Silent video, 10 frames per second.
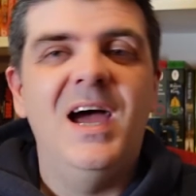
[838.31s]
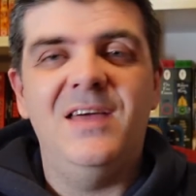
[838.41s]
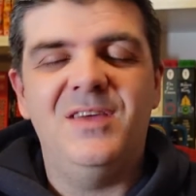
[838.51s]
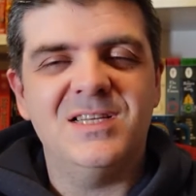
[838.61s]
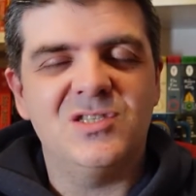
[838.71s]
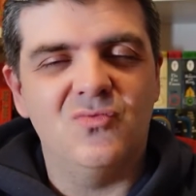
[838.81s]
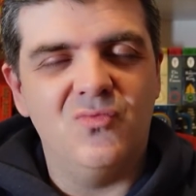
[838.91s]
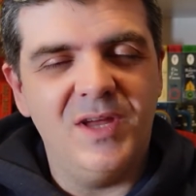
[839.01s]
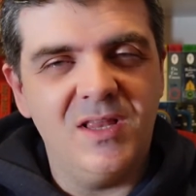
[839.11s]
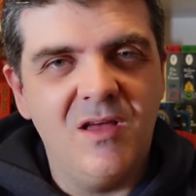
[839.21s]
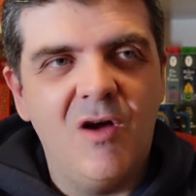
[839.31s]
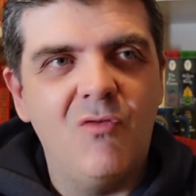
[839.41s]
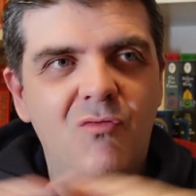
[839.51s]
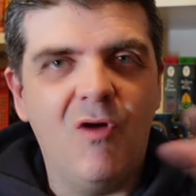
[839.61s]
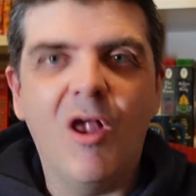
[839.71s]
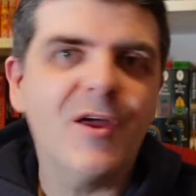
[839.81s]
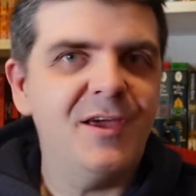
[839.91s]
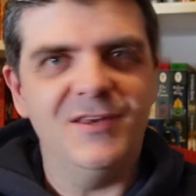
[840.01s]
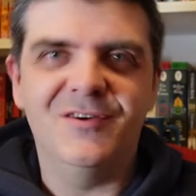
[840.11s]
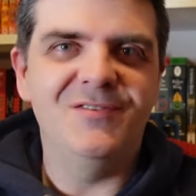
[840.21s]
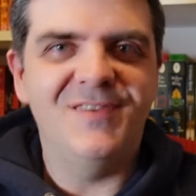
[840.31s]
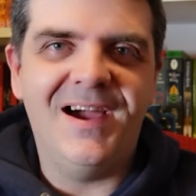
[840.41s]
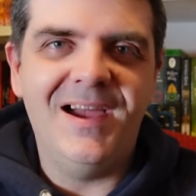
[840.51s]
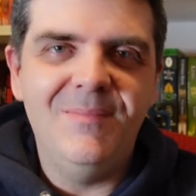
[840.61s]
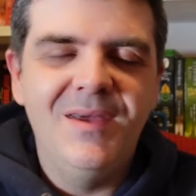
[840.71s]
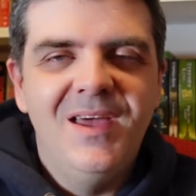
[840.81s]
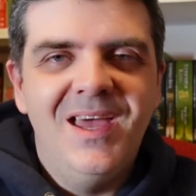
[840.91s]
I think it's a real rollicking good time,